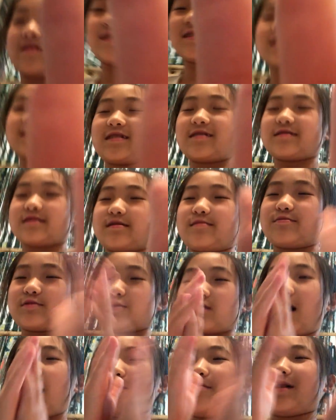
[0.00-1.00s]
forget to
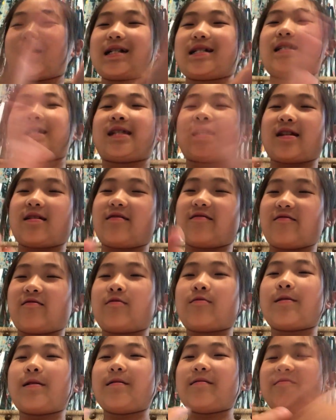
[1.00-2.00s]
subscribe, like, and hit the
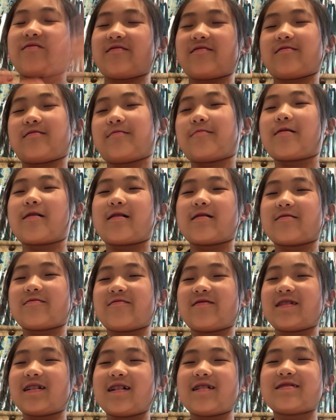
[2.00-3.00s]
bell for one of my other
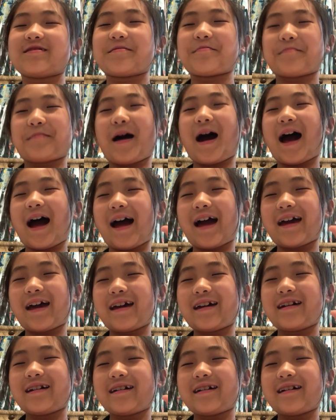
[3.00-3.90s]
videos. Bye. Bye.